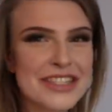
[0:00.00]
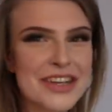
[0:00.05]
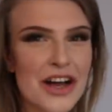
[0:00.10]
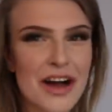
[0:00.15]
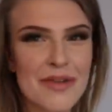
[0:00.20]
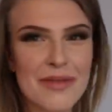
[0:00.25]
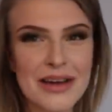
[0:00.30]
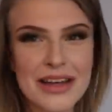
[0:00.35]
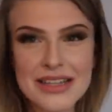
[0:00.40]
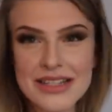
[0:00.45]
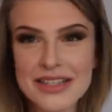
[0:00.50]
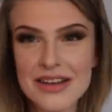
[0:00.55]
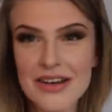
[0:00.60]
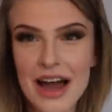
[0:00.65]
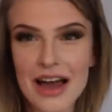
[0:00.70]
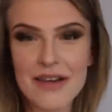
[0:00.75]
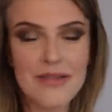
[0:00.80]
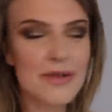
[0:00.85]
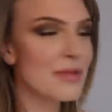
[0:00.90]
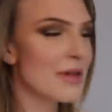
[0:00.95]
this comment, so
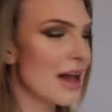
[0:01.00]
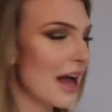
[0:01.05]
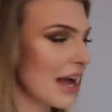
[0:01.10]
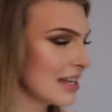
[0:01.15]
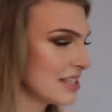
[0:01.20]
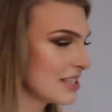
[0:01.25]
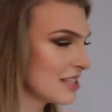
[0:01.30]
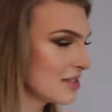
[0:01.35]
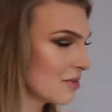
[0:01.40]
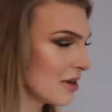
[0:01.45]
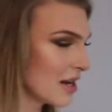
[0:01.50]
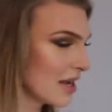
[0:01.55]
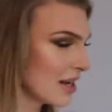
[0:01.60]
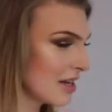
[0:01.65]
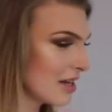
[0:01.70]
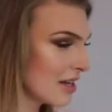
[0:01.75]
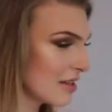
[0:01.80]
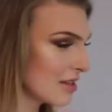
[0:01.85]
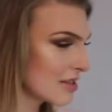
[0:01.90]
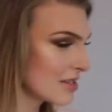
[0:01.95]
I replied to
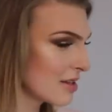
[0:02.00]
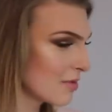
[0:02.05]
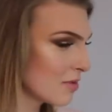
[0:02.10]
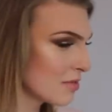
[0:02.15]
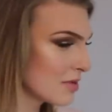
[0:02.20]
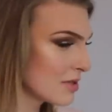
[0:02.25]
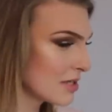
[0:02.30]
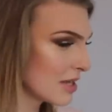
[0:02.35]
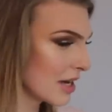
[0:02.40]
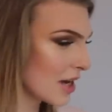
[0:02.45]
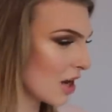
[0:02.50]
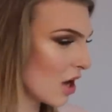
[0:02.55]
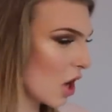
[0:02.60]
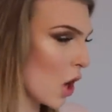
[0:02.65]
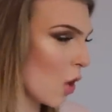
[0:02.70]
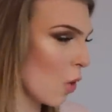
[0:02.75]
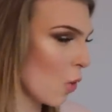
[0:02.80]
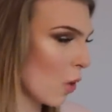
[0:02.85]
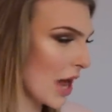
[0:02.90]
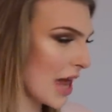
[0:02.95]
one. Someone was like,
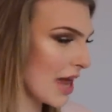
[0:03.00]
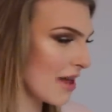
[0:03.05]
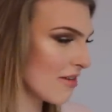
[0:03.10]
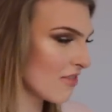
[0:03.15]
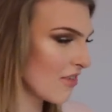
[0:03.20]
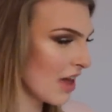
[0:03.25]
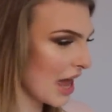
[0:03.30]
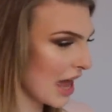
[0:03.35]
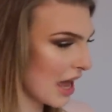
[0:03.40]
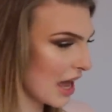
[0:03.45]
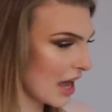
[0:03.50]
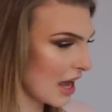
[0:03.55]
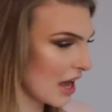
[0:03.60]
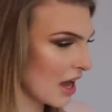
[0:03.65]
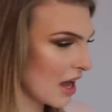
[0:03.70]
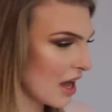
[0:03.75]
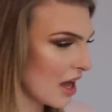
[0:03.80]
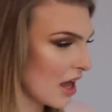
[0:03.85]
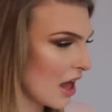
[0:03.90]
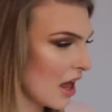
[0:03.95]
Oy
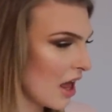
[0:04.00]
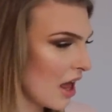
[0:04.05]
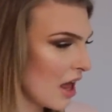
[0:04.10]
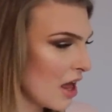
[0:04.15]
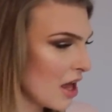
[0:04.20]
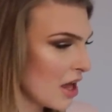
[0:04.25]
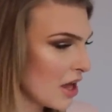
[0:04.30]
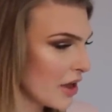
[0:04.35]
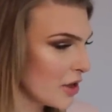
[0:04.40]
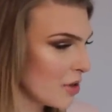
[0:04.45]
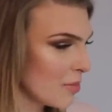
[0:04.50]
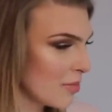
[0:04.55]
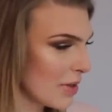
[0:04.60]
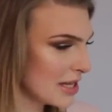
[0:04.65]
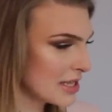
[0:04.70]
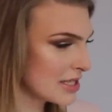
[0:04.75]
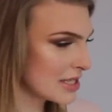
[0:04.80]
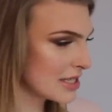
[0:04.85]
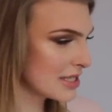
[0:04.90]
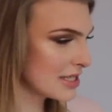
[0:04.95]
they. You
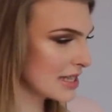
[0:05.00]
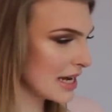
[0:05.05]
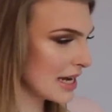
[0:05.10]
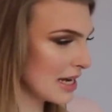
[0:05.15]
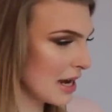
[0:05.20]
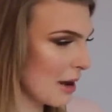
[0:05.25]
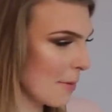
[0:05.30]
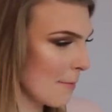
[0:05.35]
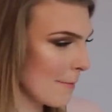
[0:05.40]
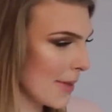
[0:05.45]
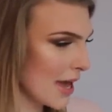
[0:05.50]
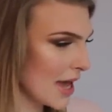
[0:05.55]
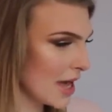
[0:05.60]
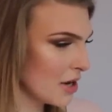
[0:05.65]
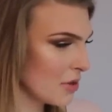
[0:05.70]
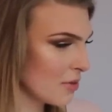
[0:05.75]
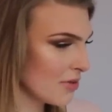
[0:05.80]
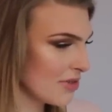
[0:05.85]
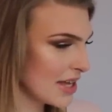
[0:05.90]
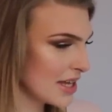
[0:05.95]
must date a
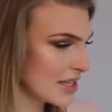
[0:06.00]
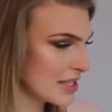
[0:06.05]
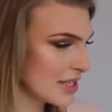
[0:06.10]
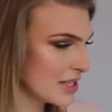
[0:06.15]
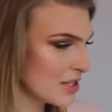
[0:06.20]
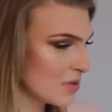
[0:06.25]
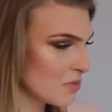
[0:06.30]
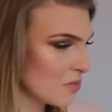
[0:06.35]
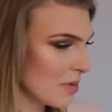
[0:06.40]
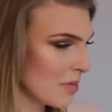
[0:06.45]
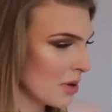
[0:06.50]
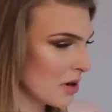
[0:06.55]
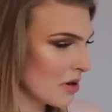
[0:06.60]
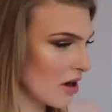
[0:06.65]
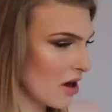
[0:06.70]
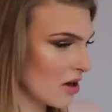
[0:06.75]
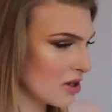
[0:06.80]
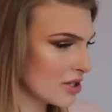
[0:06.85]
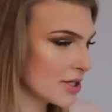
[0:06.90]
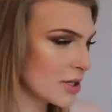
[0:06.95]
man who thinks he's a woman or
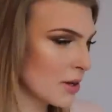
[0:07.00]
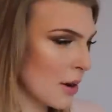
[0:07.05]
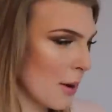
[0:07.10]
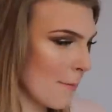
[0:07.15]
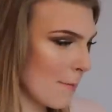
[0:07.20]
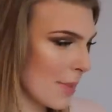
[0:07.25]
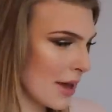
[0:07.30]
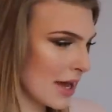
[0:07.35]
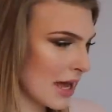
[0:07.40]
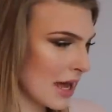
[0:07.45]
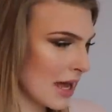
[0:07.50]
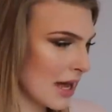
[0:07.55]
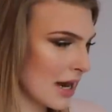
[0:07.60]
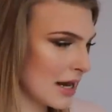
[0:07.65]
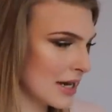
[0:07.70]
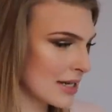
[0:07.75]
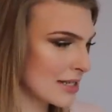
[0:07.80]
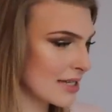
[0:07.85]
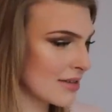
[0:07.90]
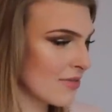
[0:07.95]
else you're a bigot.
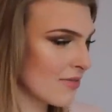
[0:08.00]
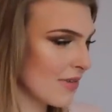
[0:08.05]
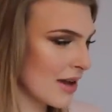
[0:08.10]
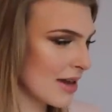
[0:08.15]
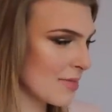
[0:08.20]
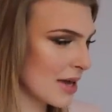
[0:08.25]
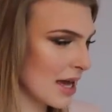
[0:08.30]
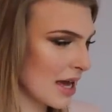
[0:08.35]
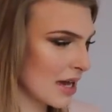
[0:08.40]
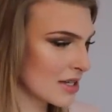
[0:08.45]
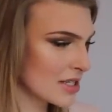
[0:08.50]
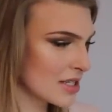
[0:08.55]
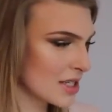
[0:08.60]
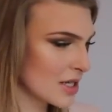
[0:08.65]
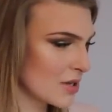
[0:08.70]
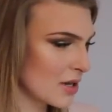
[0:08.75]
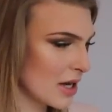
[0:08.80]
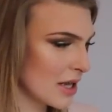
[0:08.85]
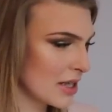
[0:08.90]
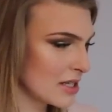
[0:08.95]
And I said, fight me,
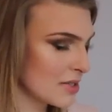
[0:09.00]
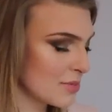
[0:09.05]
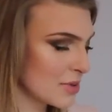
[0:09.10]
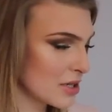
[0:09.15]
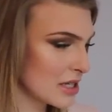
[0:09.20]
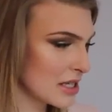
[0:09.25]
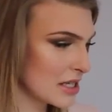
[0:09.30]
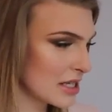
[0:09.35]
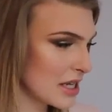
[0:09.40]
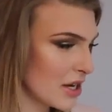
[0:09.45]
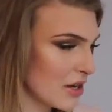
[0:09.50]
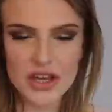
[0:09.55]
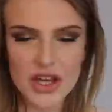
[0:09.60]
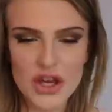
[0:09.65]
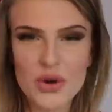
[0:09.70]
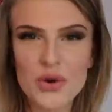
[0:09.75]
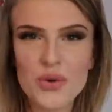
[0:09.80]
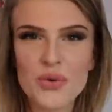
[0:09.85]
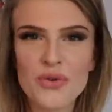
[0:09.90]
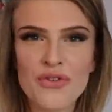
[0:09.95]
exo. And this person said,
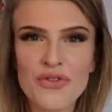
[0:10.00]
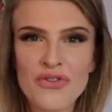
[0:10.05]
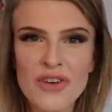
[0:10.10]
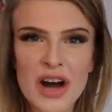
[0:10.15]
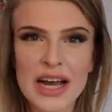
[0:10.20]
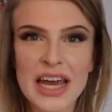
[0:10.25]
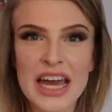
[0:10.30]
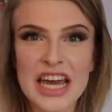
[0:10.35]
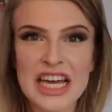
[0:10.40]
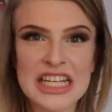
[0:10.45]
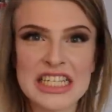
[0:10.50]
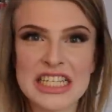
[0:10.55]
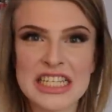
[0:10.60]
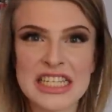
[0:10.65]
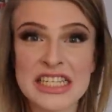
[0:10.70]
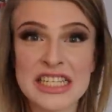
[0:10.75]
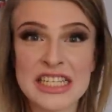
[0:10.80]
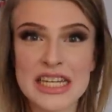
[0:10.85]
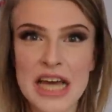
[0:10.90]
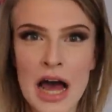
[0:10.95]
you
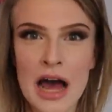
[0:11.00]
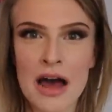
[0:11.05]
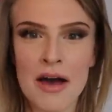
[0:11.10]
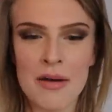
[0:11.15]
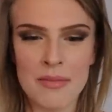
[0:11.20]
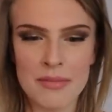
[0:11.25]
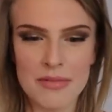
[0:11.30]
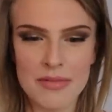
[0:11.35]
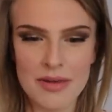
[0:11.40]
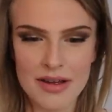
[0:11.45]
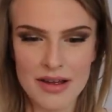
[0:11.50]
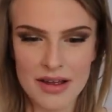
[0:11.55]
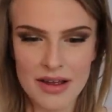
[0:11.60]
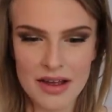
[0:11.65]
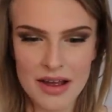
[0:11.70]
scum.